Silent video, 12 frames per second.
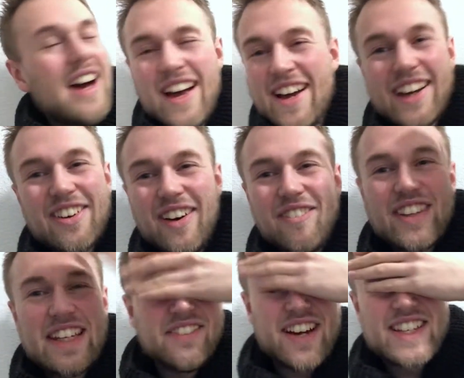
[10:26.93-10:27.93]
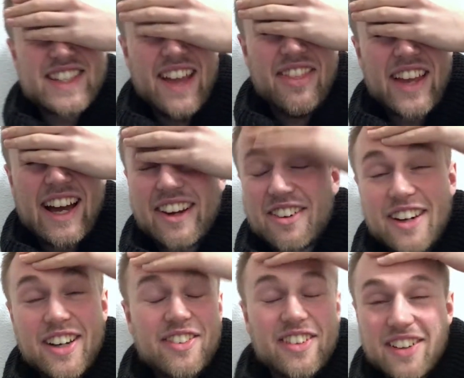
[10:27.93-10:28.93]
I can't believe I said that, or I
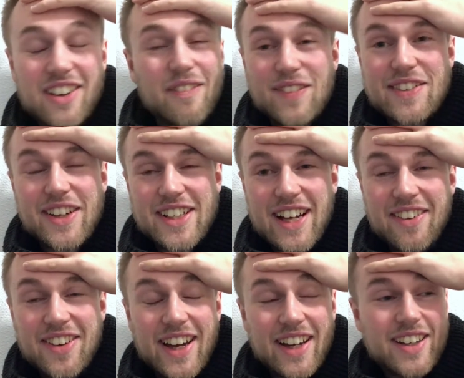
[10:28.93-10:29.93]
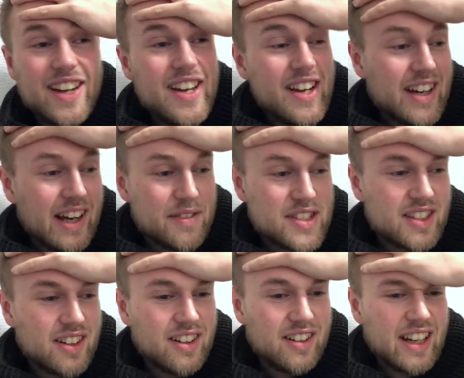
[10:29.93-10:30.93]
can't believe I've done that, and I'm
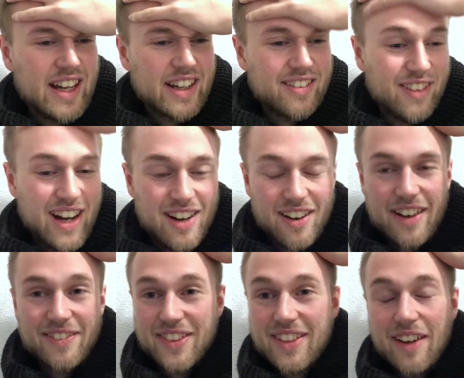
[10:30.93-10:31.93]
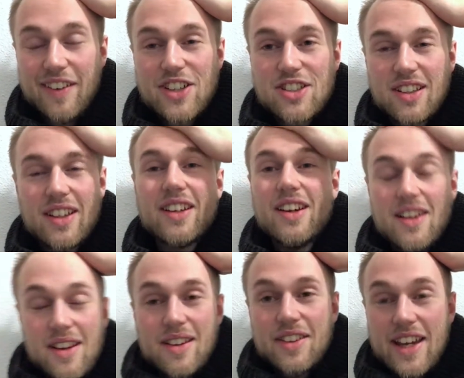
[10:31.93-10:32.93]
so like, wow, I've actually
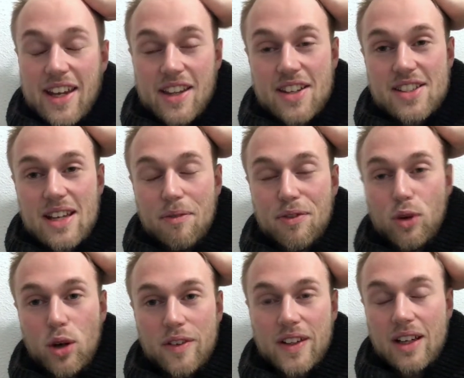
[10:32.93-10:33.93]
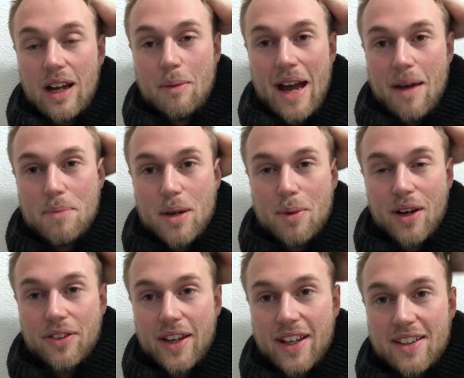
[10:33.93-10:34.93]
taken a step forward and I'm happy
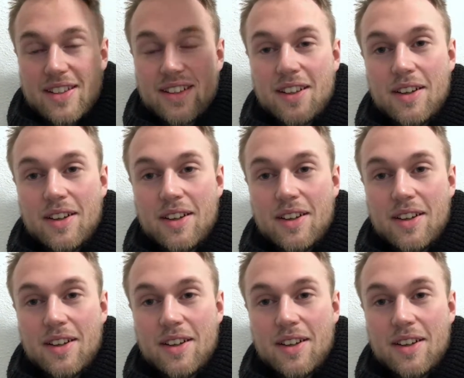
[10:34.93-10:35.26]
about that.